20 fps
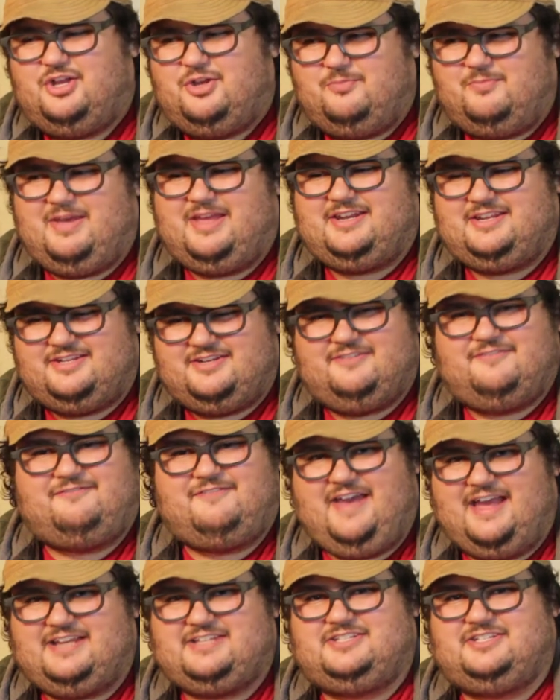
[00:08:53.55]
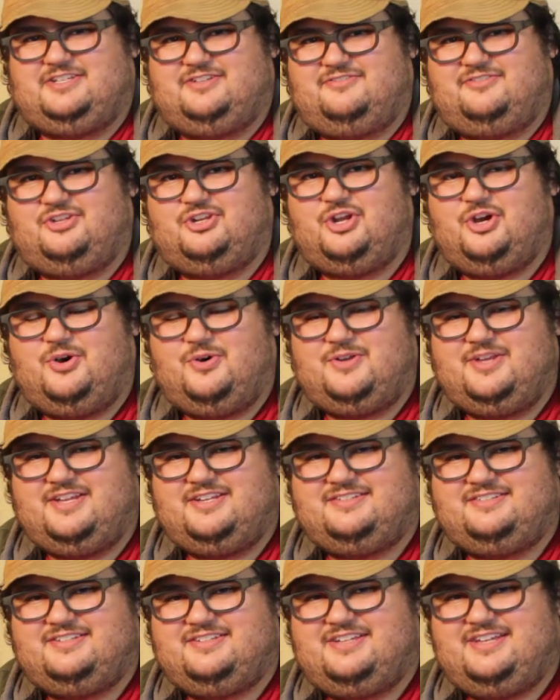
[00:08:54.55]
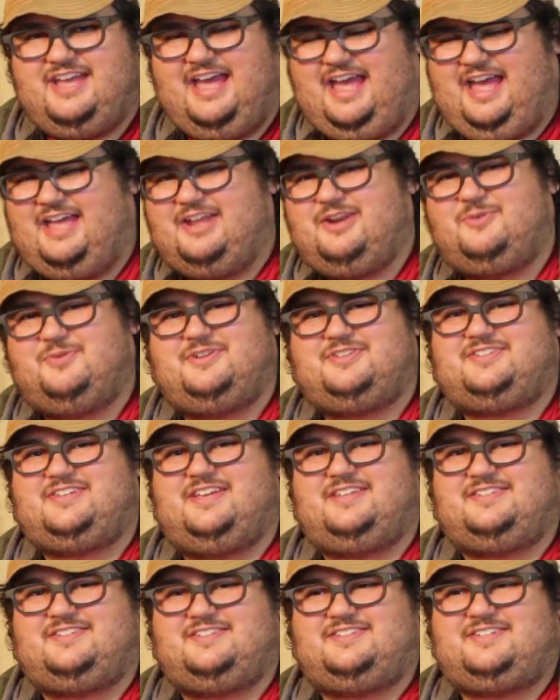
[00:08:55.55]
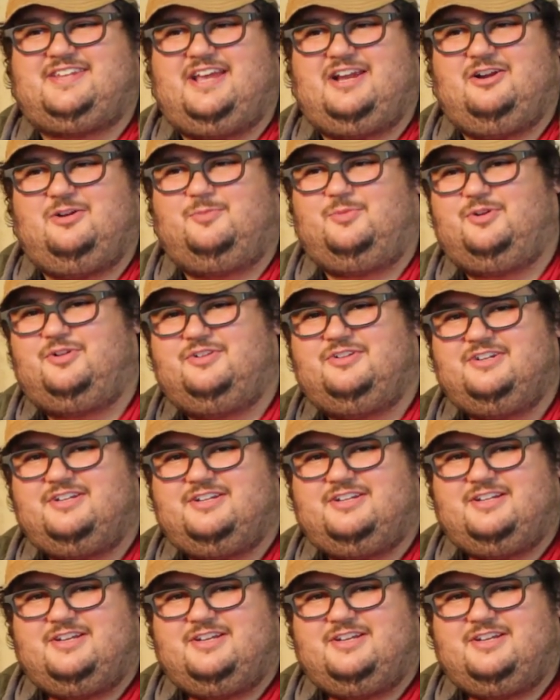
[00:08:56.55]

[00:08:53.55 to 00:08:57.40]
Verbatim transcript: made it effective, you know? And I don't want to say this is terrible,